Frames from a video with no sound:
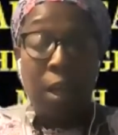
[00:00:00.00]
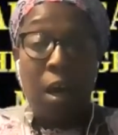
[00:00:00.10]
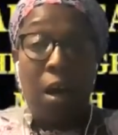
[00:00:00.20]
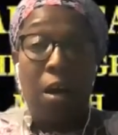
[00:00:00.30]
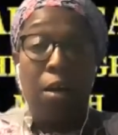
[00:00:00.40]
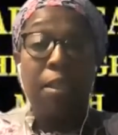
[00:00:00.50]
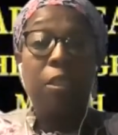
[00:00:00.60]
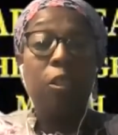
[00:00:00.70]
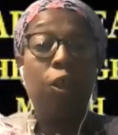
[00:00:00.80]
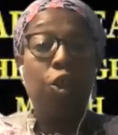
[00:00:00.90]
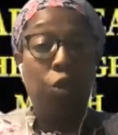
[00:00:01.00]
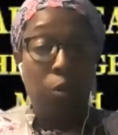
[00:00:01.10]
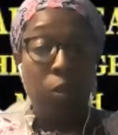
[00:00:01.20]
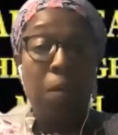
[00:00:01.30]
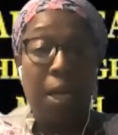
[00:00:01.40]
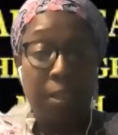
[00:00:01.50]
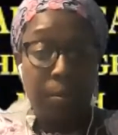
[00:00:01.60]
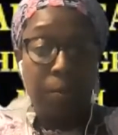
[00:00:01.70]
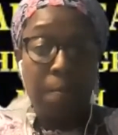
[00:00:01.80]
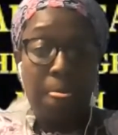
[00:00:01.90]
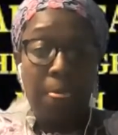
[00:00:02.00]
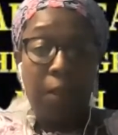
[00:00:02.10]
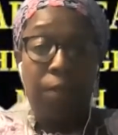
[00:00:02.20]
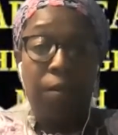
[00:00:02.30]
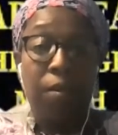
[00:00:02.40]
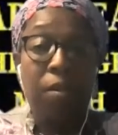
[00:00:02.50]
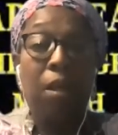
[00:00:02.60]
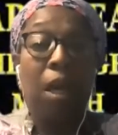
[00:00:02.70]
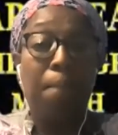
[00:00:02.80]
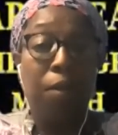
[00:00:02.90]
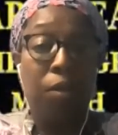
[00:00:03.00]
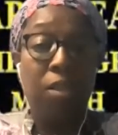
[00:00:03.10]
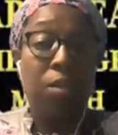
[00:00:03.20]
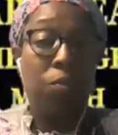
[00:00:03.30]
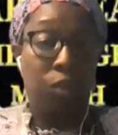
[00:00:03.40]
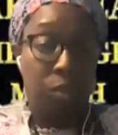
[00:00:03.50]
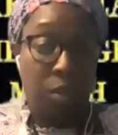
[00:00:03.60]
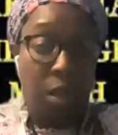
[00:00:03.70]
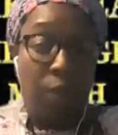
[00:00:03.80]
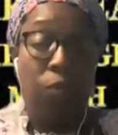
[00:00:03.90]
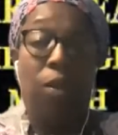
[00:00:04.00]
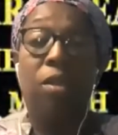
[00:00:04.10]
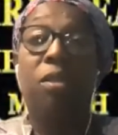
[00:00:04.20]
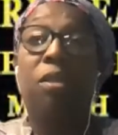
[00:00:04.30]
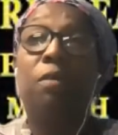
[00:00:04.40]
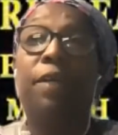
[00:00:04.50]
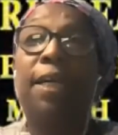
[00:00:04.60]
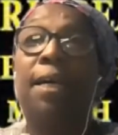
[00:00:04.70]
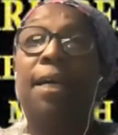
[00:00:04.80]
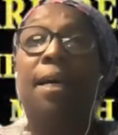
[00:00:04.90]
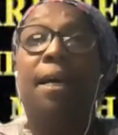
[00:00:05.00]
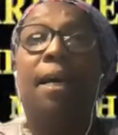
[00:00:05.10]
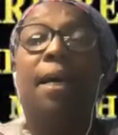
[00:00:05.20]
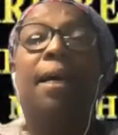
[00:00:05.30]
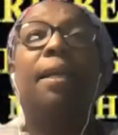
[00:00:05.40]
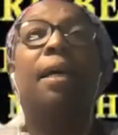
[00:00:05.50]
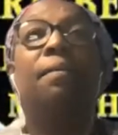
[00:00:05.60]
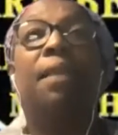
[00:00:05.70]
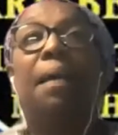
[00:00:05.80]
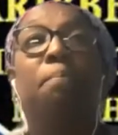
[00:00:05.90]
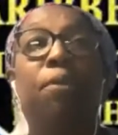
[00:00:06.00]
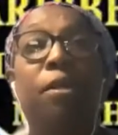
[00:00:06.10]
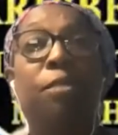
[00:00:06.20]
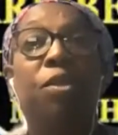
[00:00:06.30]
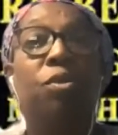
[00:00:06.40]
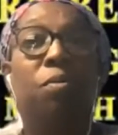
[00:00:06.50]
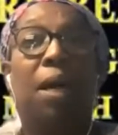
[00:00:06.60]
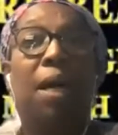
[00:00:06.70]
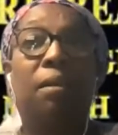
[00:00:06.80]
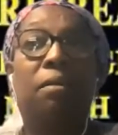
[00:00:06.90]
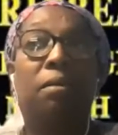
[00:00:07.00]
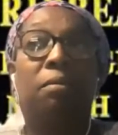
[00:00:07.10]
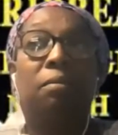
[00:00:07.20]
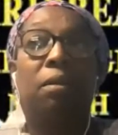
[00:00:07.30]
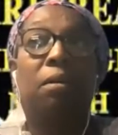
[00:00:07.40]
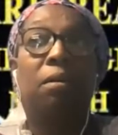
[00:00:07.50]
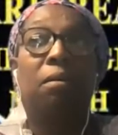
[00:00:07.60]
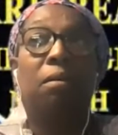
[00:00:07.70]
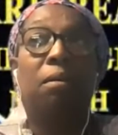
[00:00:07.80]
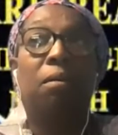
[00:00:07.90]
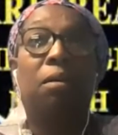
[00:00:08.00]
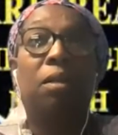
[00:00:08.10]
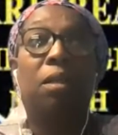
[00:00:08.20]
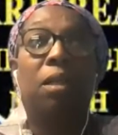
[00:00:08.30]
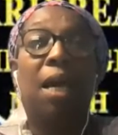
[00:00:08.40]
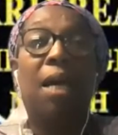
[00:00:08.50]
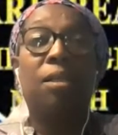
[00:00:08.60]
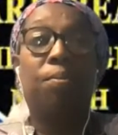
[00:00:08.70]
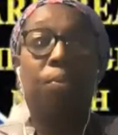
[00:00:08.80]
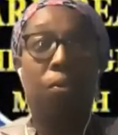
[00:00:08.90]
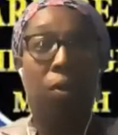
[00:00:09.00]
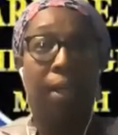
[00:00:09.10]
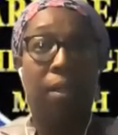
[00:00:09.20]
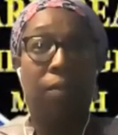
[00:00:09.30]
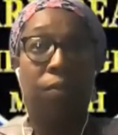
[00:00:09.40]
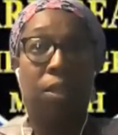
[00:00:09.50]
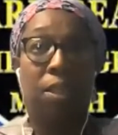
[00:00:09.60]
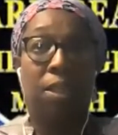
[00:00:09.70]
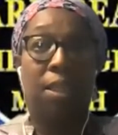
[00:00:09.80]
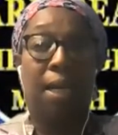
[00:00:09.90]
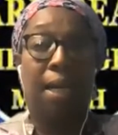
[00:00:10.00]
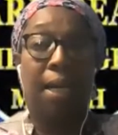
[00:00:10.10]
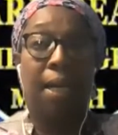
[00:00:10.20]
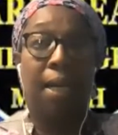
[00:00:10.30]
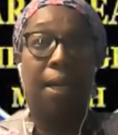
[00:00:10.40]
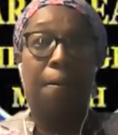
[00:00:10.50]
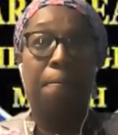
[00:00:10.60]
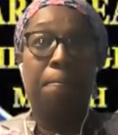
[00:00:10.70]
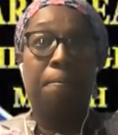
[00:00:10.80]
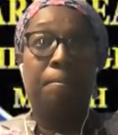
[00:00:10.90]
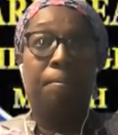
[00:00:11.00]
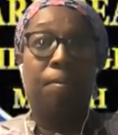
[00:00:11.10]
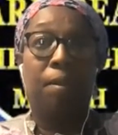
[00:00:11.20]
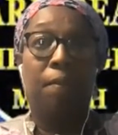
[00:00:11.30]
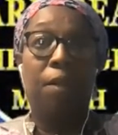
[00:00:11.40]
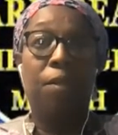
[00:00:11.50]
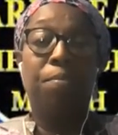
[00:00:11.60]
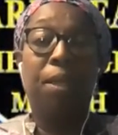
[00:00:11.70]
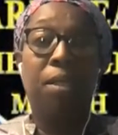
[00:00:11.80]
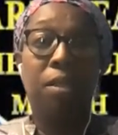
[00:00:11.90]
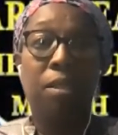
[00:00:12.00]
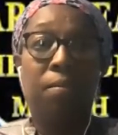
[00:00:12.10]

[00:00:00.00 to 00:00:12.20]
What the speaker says: are as secure as possible for the community which everyone is serving. And that brings me to my last point for today. There's been